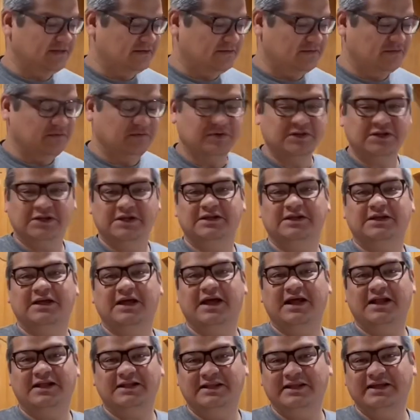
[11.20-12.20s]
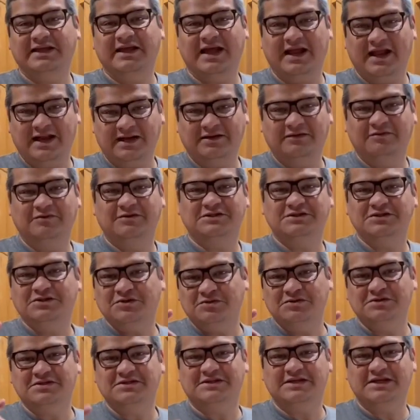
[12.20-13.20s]
with it at the end, which
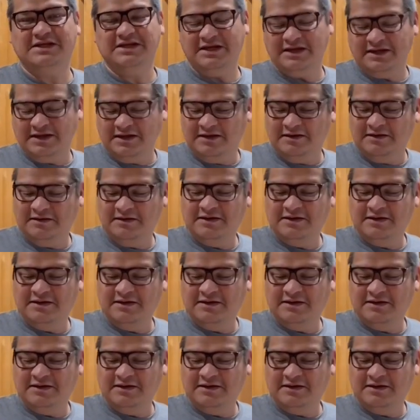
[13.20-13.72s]
you'll see.